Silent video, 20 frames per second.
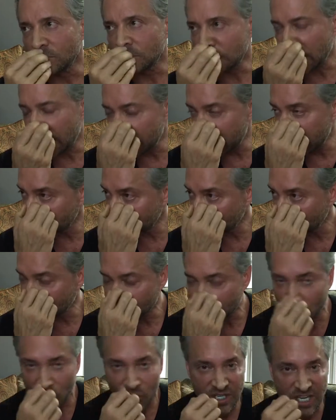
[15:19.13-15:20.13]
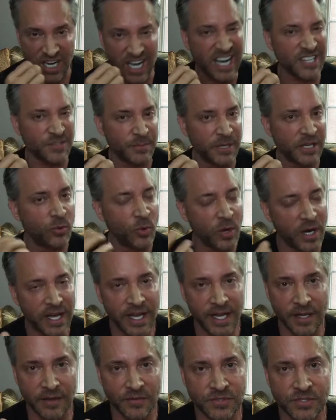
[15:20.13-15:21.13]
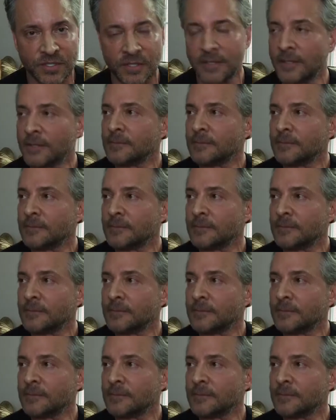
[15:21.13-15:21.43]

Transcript: And that's what's called cosmic waves.